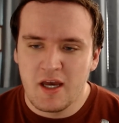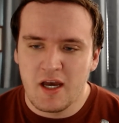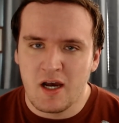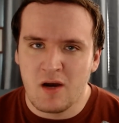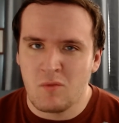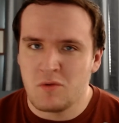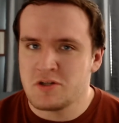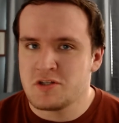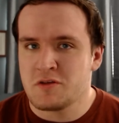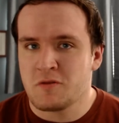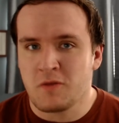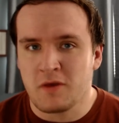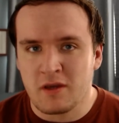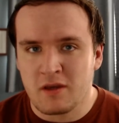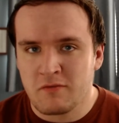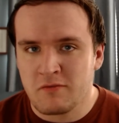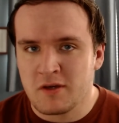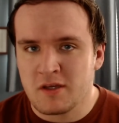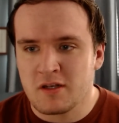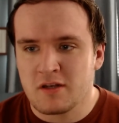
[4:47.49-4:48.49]
What did you
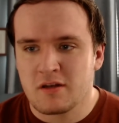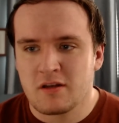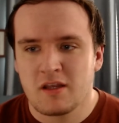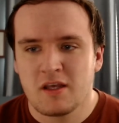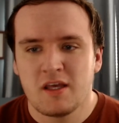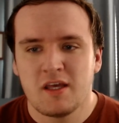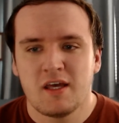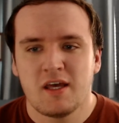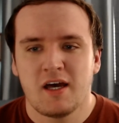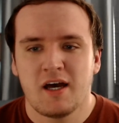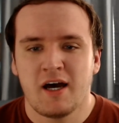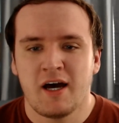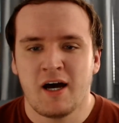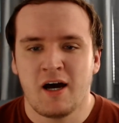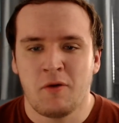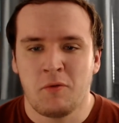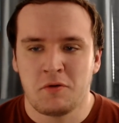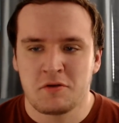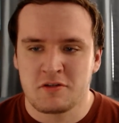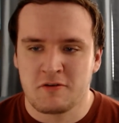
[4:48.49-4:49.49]
think of it?
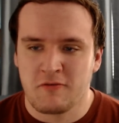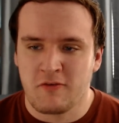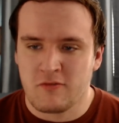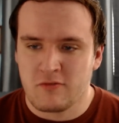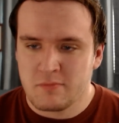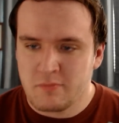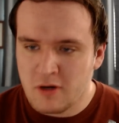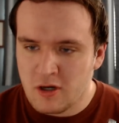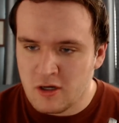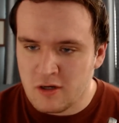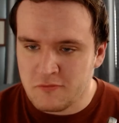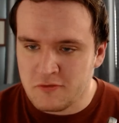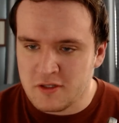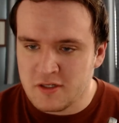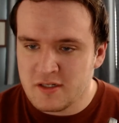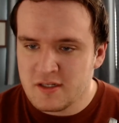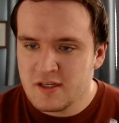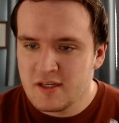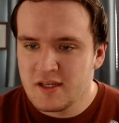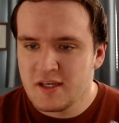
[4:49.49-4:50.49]
What was your favorite part of
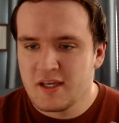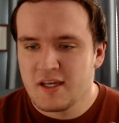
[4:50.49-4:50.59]
it?